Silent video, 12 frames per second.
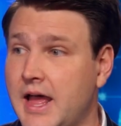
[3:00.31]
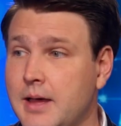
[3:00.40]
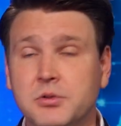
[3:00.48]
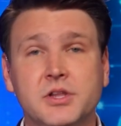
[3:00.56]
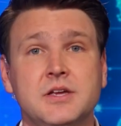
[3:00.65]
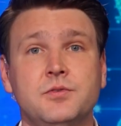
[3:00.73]
I
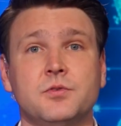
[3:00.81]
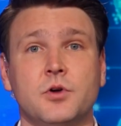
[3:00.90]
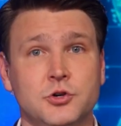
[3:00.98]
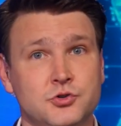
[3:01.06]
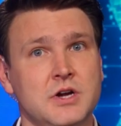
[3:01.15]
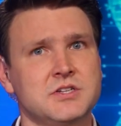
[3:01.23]
believe
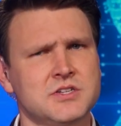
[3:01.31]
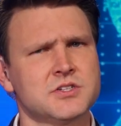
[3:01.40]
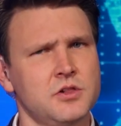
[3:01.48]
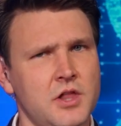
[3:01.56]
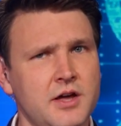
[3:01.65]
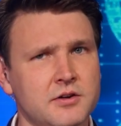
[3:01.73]
addresses
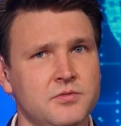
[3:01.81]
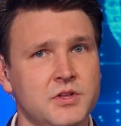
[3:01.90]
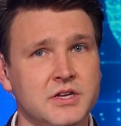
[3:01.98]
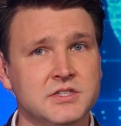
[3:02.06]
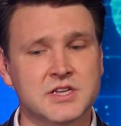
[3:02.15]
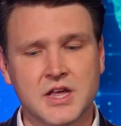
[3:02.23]
a lot of
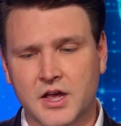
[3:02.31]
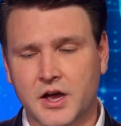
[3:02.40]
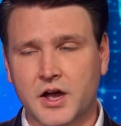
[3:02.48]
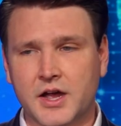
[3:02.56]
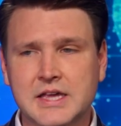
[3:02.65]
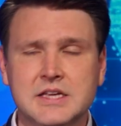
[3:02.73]
this
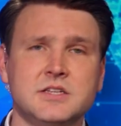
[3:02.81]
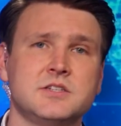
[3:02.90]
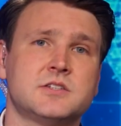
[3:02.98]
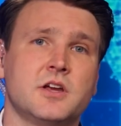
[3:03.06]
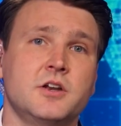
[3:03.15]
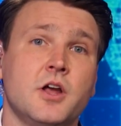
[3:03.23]

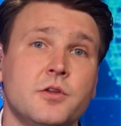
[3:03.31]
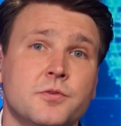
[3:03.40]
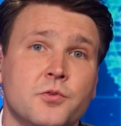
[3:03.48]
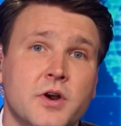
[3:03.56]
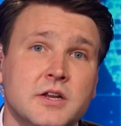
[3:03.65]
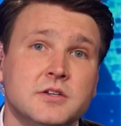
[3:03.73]
is another
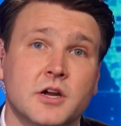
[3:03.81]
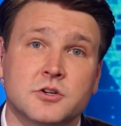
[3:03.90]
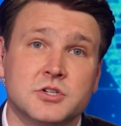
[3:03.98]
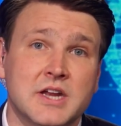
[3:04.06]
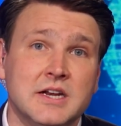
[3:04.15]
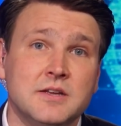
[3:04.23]
friend,
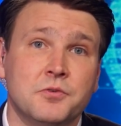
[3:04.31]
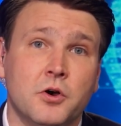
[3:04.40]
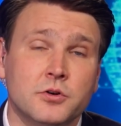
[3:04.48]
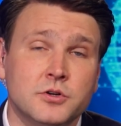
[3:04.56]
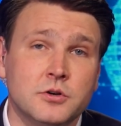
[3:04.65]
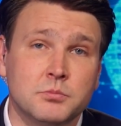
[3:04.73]
Dr. Danny
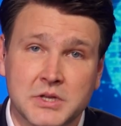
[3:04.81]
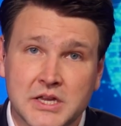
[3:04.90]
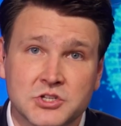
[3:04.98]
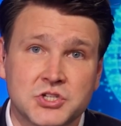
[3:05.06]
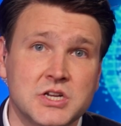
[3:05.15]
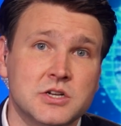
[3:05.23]
Faulkner,
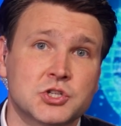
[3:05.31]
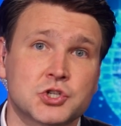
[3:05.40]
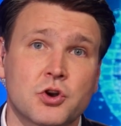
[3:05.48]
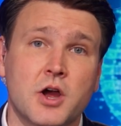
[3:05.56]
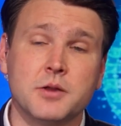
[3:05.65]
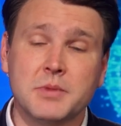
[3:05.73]
PhD in
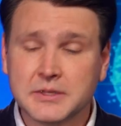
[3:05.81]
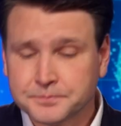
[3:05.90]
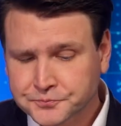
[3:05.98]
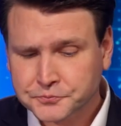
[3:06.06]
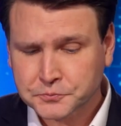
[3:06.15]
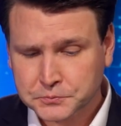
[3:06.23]
astronomy.
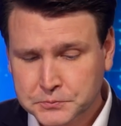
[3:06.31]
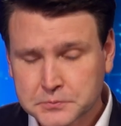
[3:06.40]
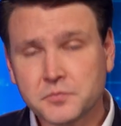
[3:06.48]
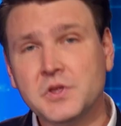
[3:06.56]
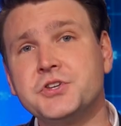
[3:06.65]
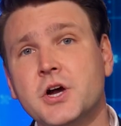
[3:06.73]

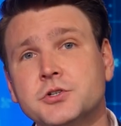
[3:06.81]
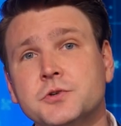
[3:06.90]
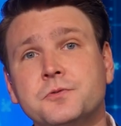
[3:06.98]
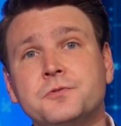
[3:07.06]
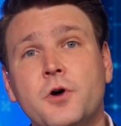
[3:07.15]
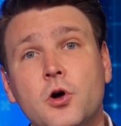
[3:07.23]

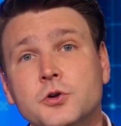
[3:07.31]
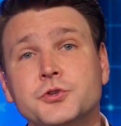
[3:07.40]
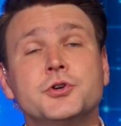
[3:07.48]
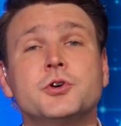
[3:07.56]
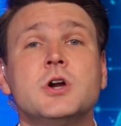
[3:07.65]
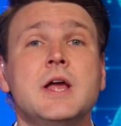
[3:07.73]
Dr.
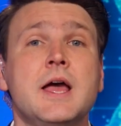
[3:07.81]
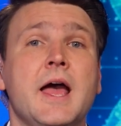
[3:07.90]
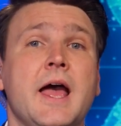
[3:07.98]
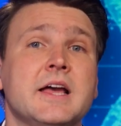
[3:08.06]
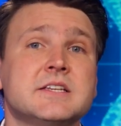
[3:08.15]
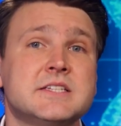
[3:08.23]
Faulkner
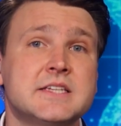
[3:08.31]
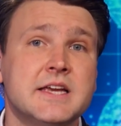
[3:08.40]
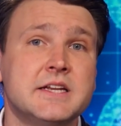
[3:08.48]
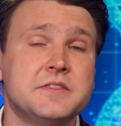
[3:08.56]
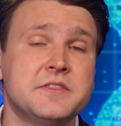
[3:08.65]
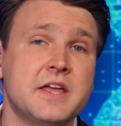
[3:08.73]
has
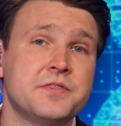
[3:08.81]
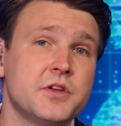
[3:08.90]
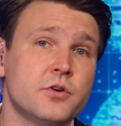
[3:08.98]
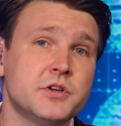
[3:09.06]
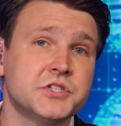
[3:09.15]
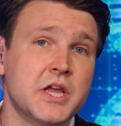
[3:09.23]
stated that
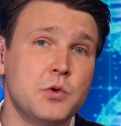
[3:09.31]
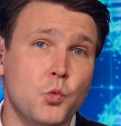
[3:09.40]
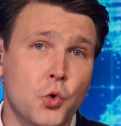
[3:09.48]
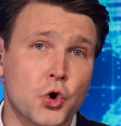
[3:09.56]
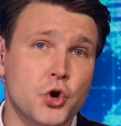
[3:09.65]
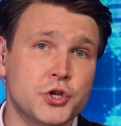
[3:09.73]
there is a
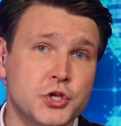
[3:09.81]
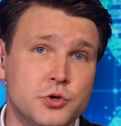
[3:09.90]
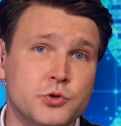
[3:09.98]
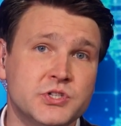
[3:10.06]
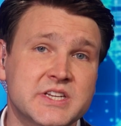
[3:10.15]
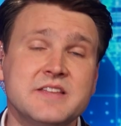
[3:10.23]
word
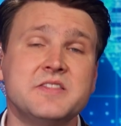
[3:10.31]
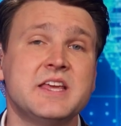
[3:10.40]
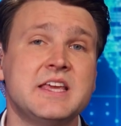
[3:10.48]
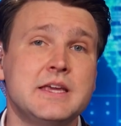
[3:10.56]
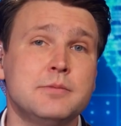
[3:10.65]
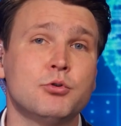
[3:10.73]
used in the
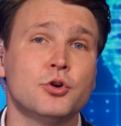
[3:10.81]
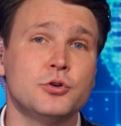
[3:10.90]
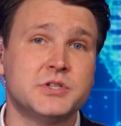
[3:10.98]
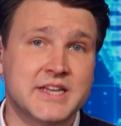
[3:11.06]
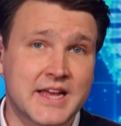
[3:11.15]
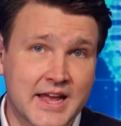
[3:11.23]

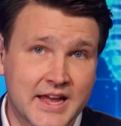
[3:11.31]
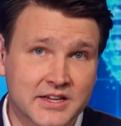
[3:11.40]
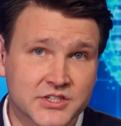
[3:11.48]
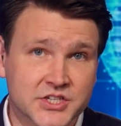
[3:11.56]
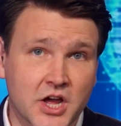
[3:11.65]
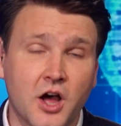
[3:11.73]
Hebrew
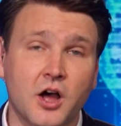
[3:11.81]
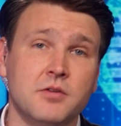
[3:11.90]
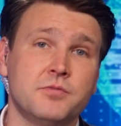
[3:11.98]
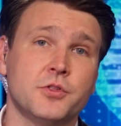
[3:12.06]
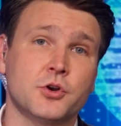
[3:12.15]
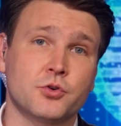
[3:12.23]
text
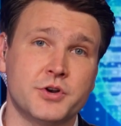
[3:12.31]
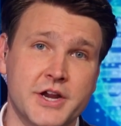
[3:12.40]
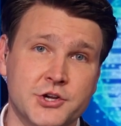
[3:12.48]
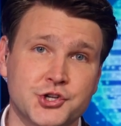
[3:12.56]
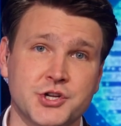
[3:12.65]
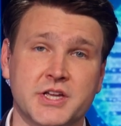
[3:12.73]
of the
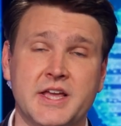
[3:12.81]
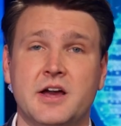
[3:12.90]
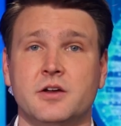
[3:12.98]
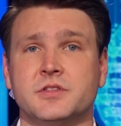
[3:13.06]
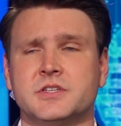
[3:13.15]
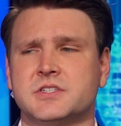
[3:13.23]
creation
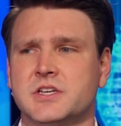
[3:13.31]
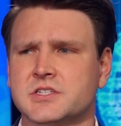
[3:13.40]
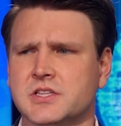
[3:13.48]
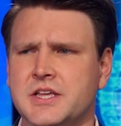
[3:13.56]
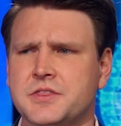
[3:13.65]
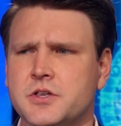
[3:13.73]
account that
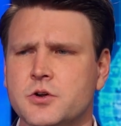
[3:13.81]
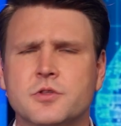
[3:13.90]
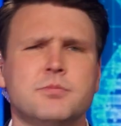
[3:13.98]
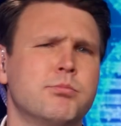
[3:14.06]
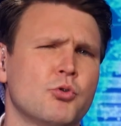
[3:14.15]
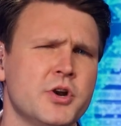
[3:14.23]
says, let the
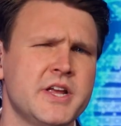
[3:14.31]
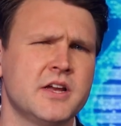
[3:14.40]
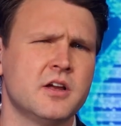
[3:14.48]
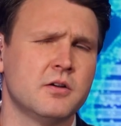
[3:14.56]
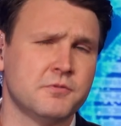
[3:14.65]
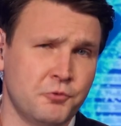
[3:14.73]
earth
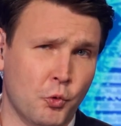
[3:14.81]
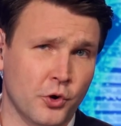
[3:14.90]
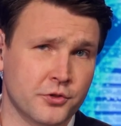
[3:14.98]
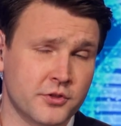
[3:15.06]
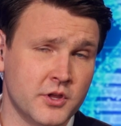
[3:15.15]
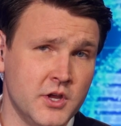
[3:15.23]
bring
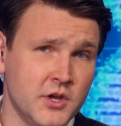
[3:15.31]
forth.